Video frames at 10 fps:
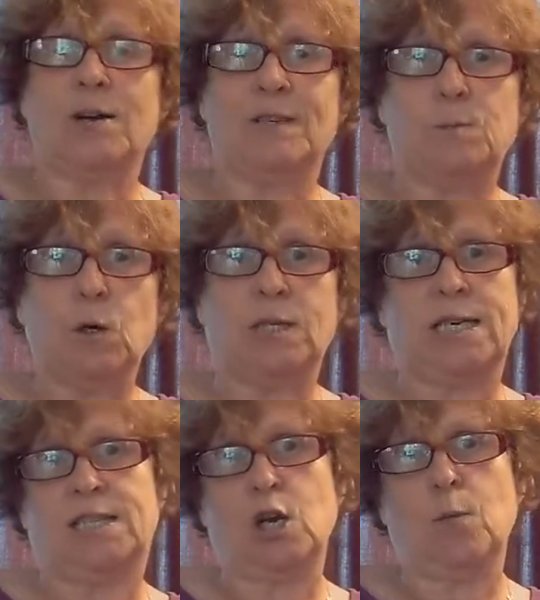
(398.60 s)
of his body
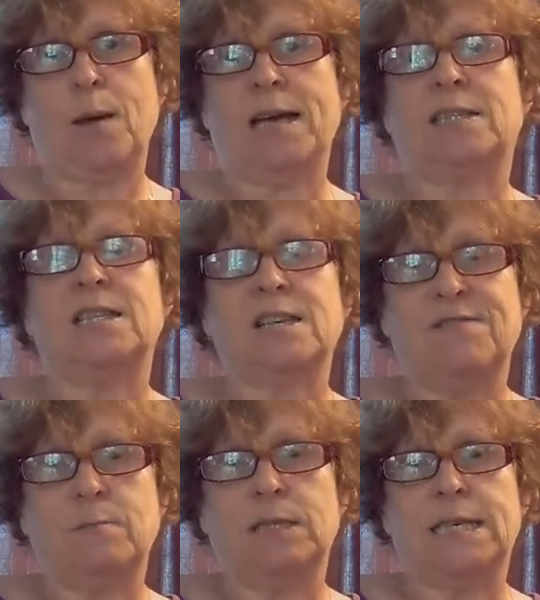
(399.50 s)
is a lot better since I've
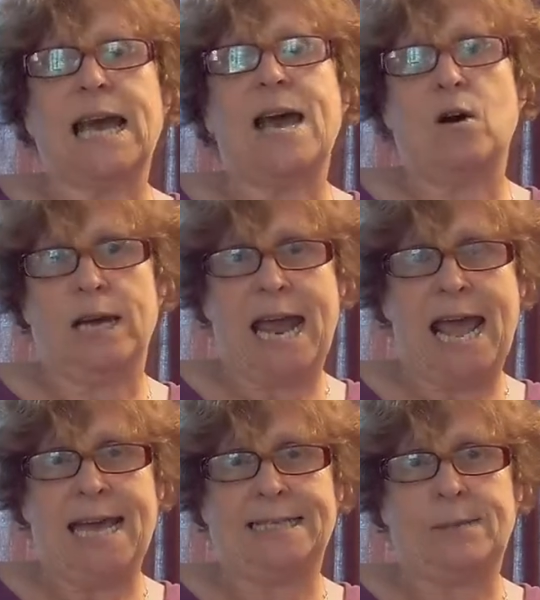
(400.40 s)
emptied it out and
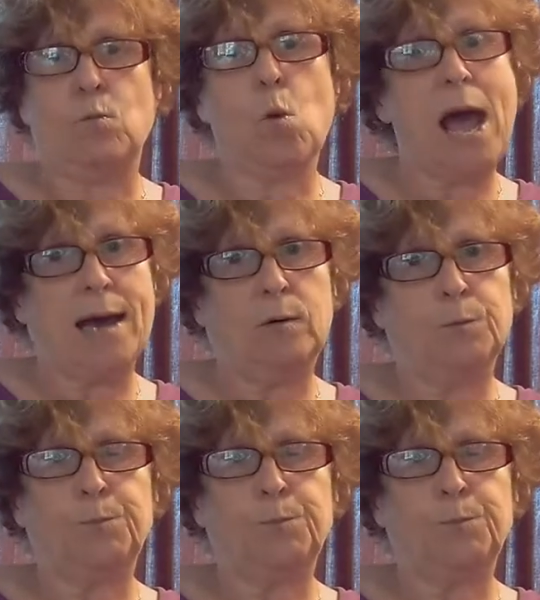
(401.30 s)
aired him well.